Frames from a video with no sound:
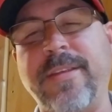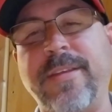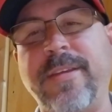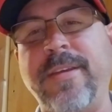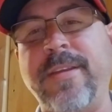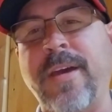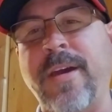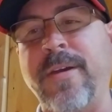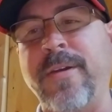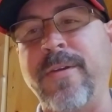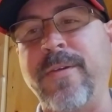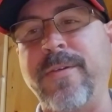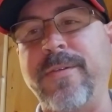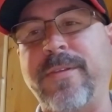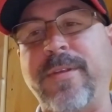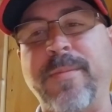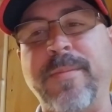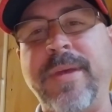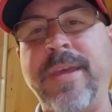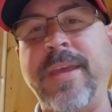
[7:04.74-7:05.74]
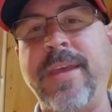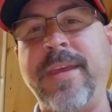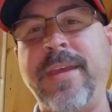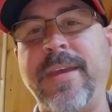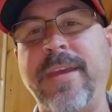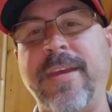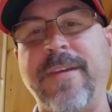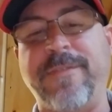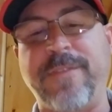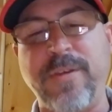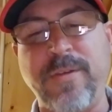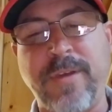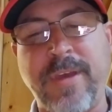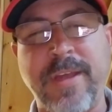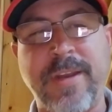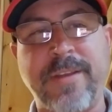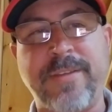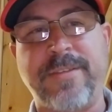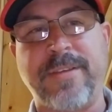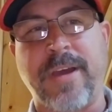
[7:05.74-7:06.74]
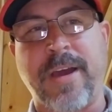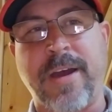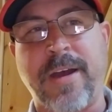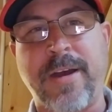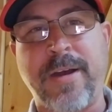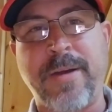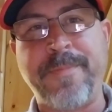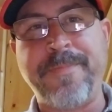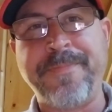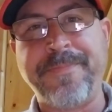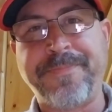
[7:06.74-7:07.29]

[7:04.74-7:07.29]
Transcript: To me, if you get a job